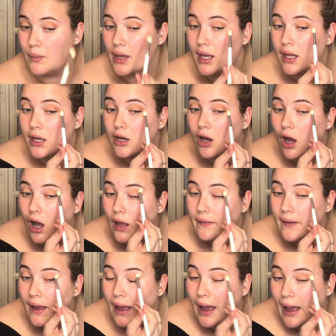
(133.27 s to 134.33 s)
And on
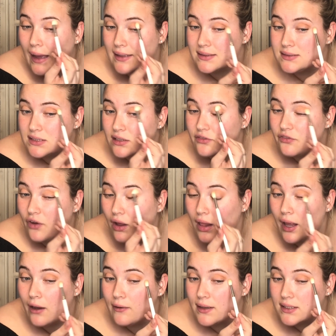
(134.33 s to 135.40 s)
the eyes, the
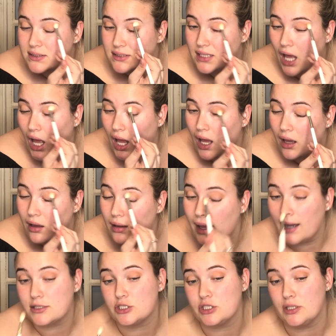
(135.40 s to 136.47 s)
fallout is not
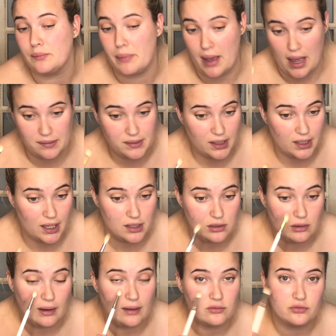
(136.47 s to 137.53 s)
actually bad. Like, I
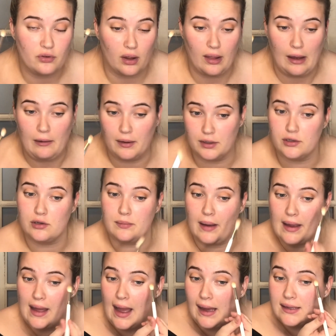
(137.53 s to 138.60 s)
don't have fallout under
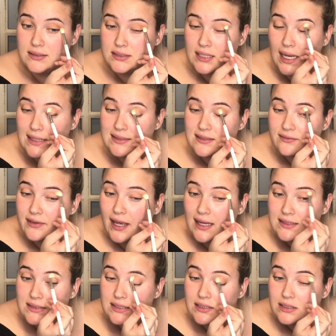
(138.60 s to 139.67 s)
my eyes as of
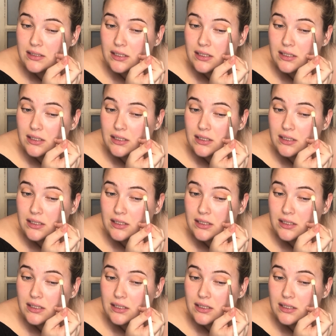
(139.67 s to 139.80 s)
yet.